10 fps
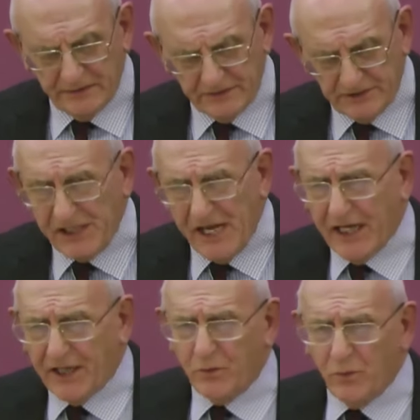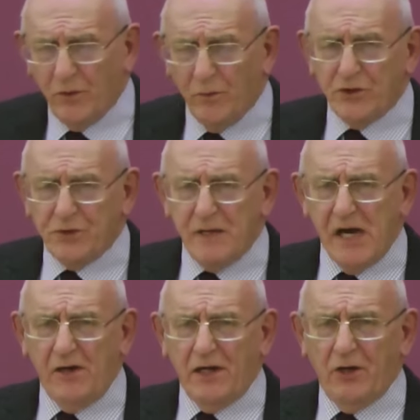The second one was Mary,